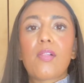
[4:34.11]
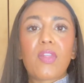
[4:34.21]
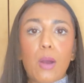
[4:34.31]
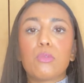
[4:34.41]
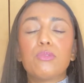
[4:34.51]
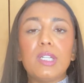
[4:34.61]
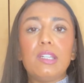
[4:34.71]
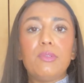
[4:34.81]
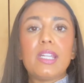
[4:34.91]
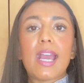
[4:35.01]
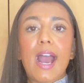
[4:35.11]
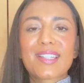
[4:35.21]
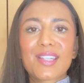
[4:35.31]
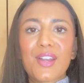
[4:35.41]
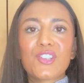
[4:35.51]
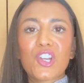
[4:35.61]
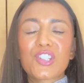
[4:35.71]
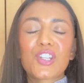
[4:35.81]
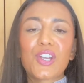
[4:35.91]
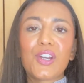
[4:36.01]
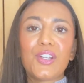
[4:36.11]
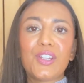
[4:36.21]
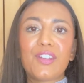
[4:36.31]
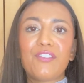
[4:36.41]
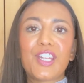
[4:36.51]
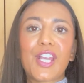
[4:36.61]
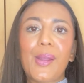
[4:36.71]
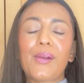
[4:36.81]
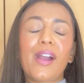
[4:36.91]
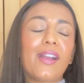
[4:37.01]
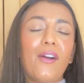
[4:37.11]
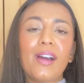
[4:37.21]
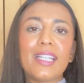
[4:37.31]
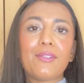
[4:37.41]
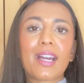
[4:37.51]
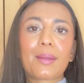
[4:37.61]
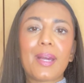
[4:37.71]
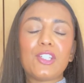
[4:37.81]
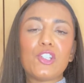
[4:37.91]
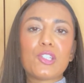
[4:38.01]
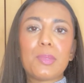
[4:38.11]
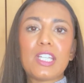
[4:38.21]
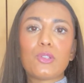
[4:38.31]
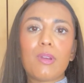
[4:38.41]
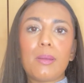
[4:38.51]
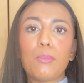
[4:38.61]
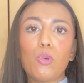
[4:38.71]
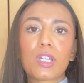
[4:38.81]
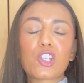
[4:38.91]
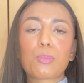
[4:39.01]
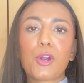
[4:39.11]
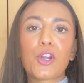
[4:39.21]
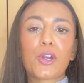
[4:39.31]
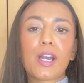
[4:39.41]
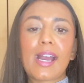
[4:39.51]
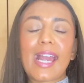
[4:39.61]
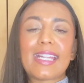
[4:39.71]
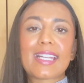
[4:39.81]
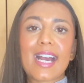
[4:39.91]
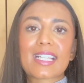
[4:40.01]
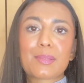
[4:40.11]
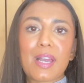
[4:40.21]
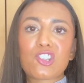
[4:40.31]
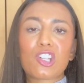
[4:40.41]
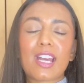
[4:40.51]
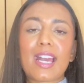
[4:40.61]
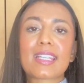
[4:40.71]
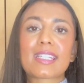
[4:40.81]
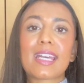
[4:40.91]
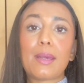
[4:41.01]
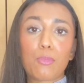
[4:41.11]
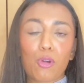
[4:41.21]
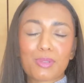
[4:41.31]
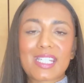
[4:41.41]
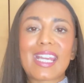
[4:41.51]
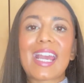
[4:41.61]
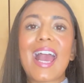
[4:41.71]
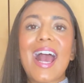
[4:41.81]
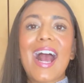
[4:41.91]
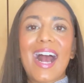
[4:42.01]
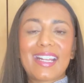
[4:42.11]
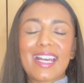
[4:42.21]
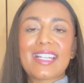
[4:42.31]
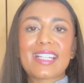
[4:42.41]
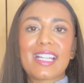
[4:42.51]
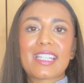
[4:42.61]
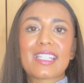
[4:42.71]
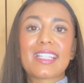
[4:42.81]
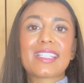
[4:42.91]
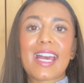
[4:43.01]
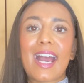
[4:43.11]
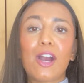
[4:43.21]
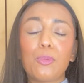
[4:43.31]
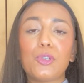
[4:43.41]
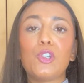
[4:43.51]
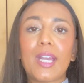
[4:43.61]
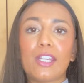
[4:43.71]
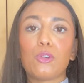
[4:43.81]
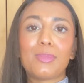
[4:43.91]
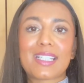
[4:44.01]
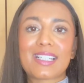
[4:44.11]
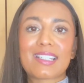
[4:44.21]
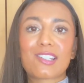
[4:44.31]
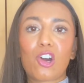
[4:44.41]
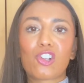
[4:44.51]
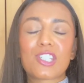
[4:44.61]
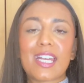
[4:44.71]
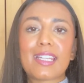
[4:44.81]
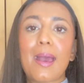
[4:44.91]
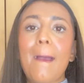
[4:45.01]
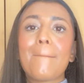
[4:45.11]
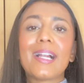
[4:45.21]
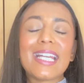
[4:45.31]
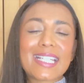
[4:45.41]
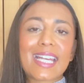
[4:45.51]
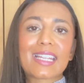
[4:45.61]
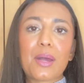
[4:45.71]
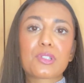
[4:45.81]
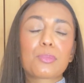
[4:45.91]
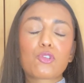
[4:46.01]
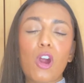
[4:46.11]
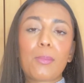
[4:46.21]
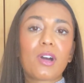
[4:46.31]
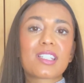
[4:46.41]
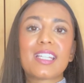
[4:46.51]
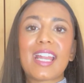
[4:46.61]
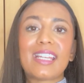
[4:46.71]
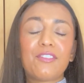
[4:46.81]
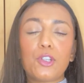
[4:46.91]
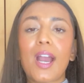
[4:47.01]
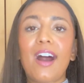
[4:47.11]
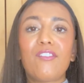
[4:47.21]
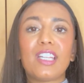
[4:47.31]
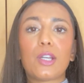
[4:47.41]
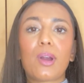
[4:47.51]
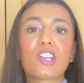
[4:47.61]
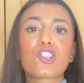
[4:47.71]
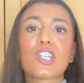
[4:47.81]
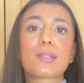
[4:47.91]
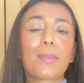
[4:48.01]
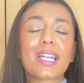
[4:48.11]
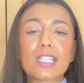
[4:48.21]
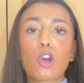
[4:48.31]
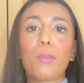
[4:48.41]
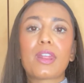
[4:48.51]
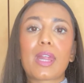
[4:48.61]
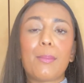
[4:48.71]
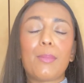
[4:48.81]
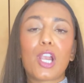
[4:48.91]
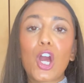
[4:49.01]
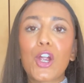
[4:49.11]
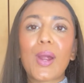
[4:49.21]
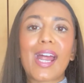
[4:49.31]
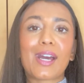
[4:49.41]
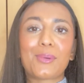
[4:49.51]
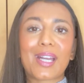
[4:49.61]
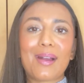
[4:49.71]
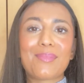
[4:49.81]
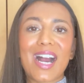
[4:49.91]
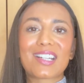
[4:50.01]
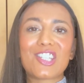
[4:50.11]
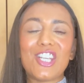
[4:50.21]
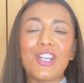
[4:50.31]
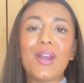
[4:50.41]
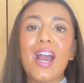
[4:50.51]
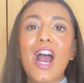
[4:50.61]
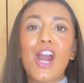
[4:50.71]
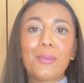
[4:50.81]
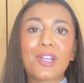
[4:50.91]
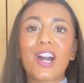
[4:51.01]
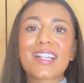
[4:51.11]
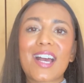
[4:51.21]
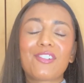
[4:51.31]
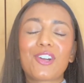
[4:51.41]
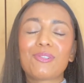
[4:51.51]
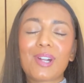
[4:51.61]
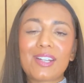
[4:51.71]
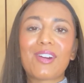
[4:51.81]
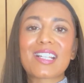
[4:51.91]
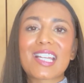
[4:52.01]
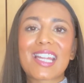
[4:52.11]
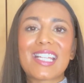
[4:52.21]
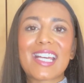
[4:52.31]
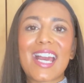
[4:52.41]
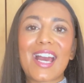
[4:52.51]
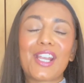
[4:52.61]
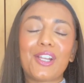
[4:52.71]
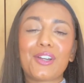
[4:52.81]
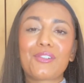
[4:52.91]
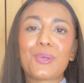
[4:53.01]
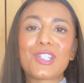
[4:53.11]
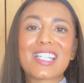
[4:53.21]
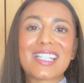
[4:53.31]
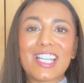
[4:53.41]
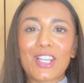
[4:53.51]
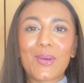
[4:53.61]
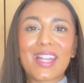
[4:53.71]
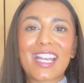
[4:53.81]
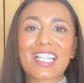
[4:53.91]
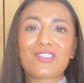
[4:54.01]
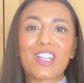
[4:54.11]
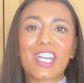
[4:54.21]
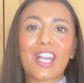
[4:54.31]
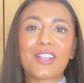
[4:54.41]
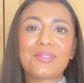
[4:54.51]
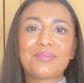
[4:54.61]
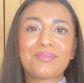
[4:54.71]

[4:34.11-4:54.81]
That will really help. So just to conclude the video, I highly recommend you speak to a mortgage broker, a tax specialist in property and a solicitor to help you get your business started. Please hit that subscribe button, and if you have any questions, please comment them below and I will get back to you. Hope you guys have a great rest of the day and I look forward to seeing you in the next video.